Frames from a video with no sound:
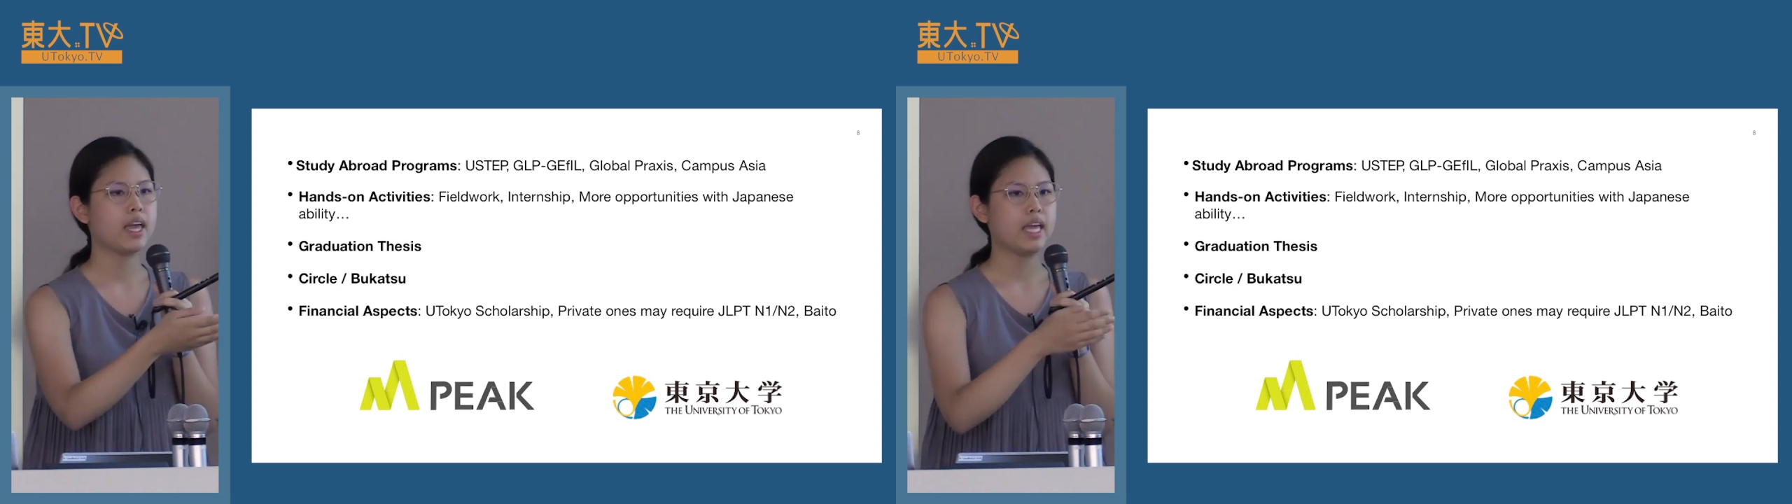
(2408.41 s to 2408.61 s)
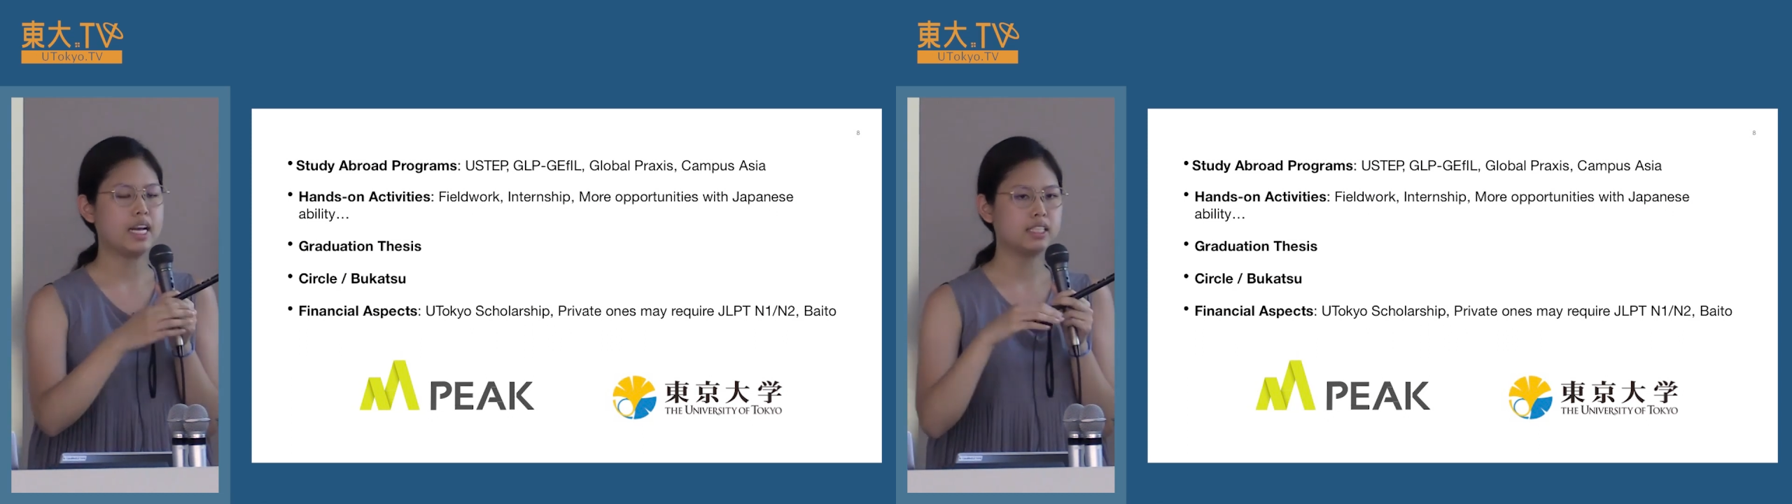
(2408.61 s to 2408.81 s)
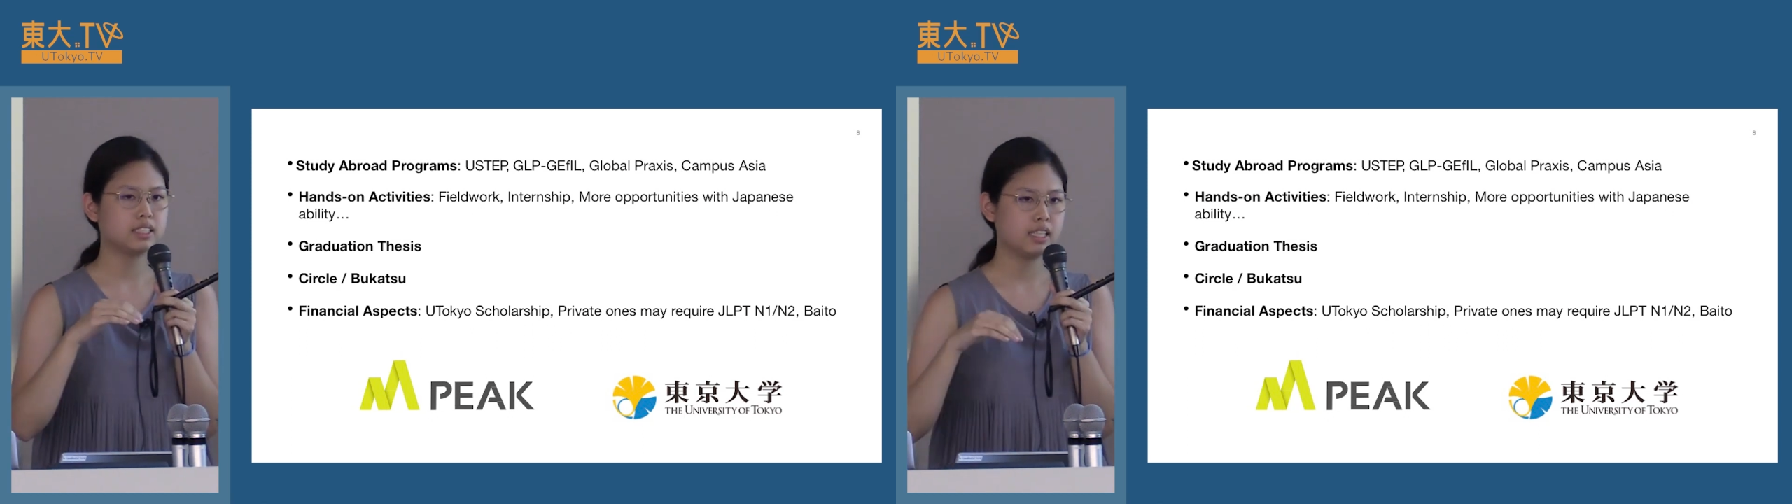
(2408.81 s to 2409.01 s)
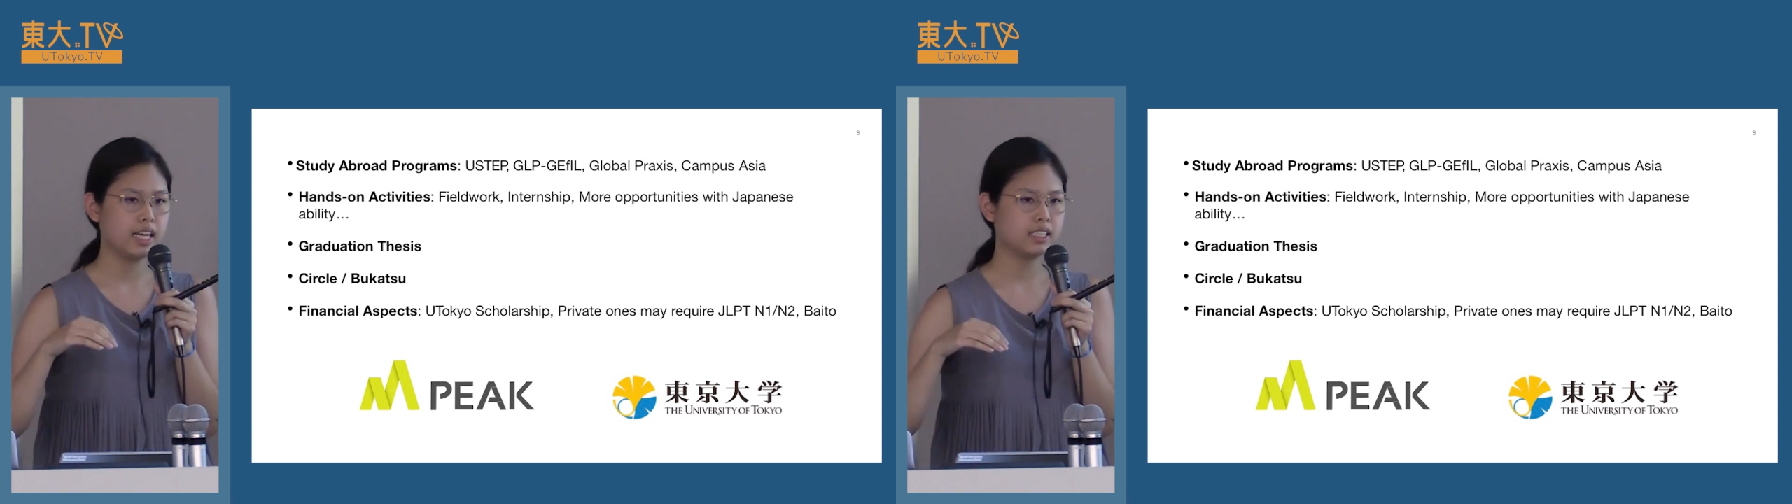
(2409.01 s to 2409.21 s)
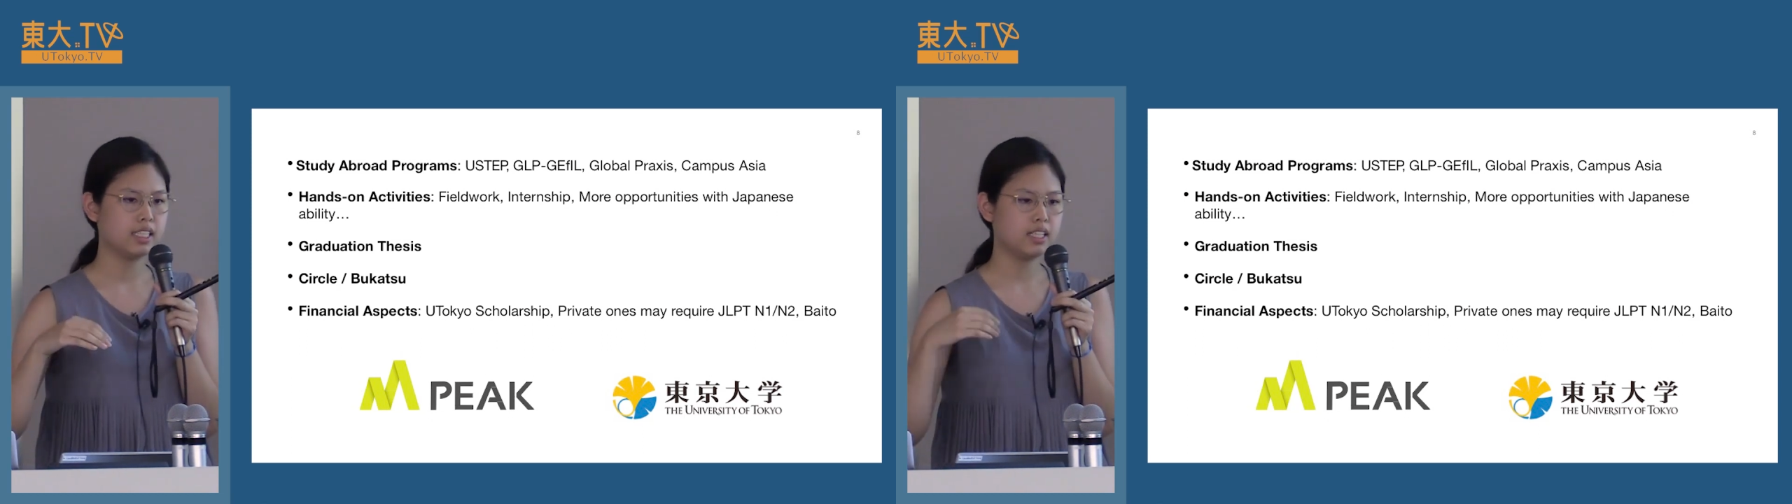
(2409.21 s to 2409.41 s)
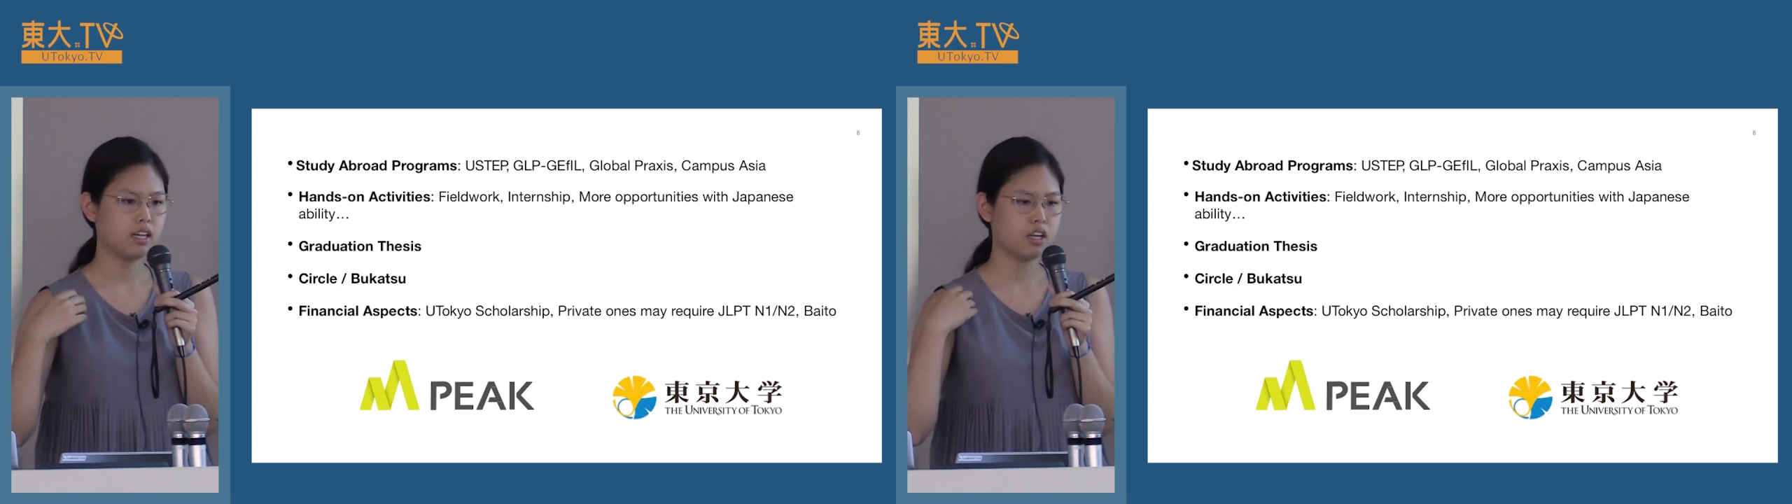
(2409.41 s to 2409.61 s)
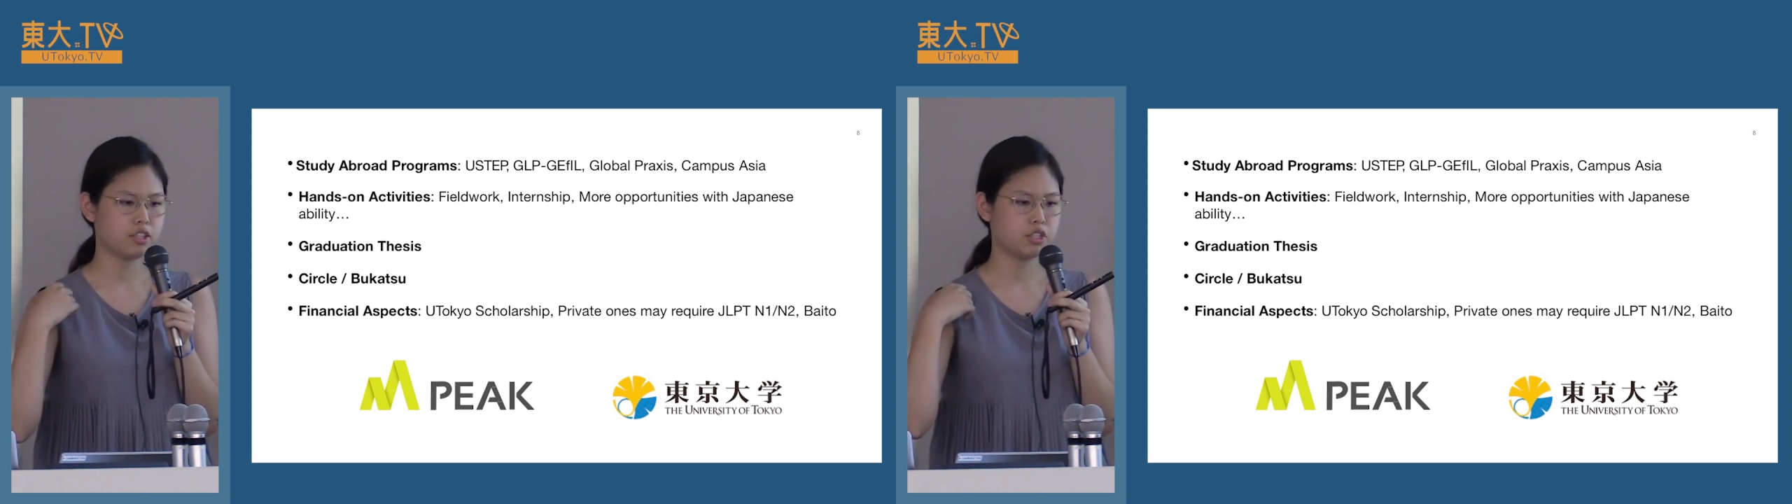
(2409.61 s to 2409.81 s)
it is selected, the